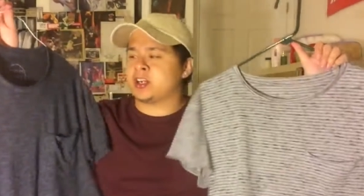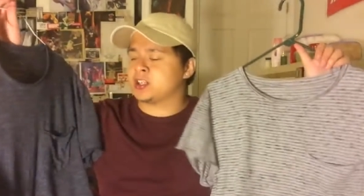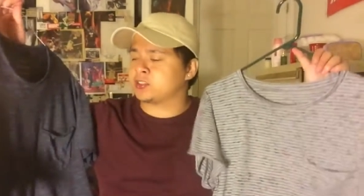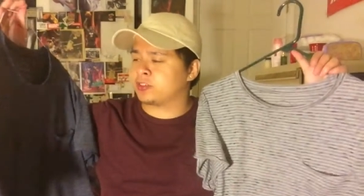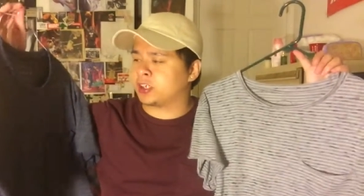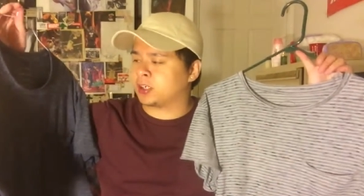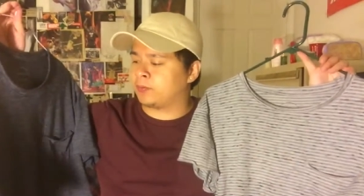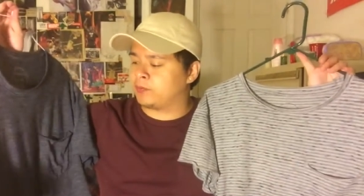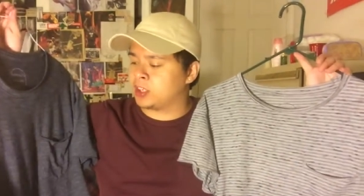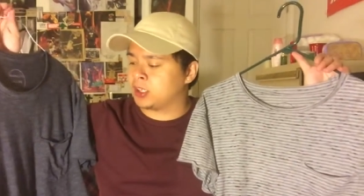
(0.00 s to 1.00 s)
nice, very
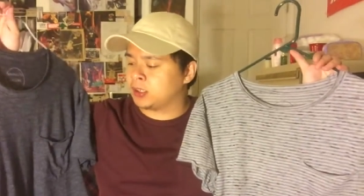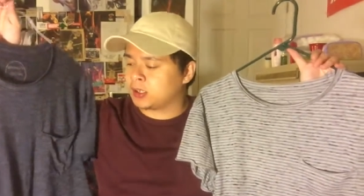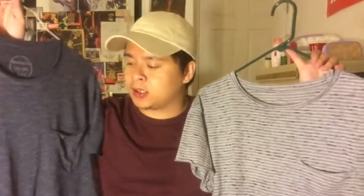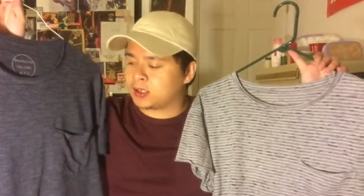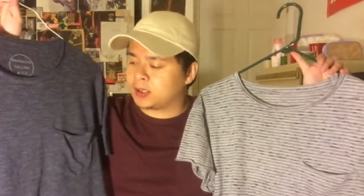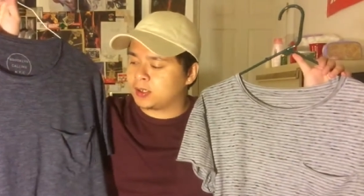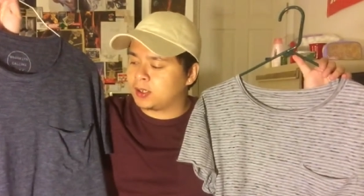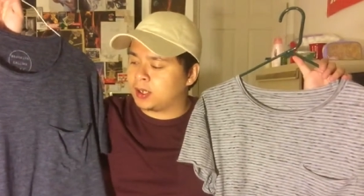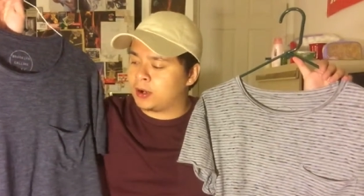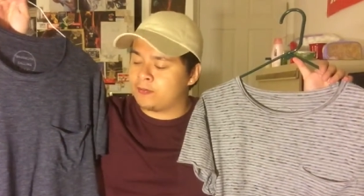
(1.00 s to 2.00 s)
comfy.
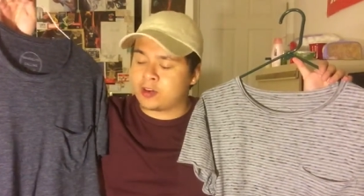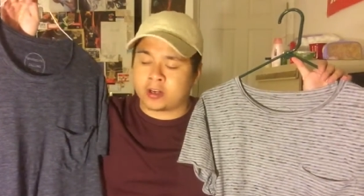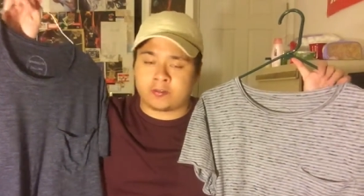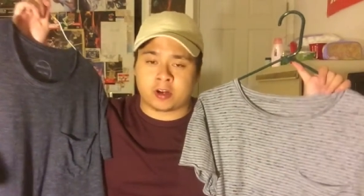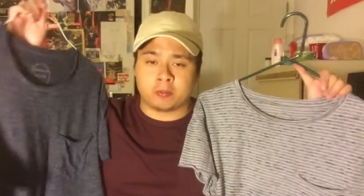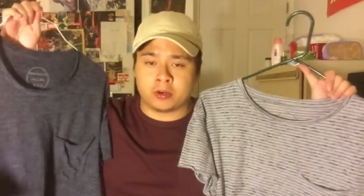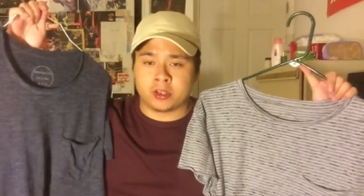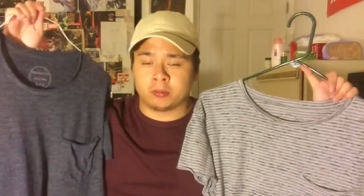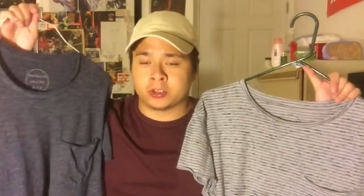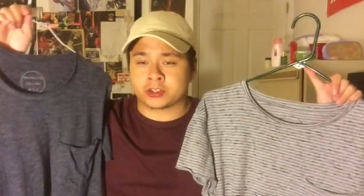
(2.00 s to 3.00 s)
Uh, very, very
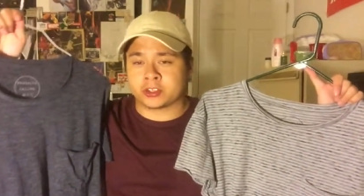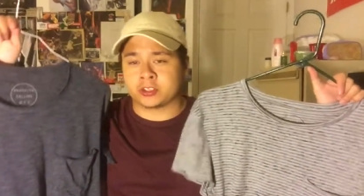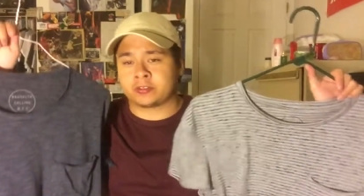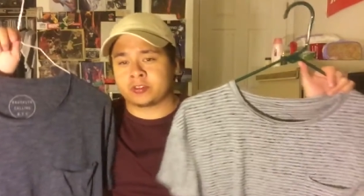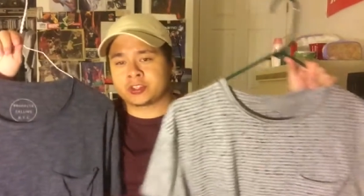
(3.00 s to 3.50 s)
breathable shirts for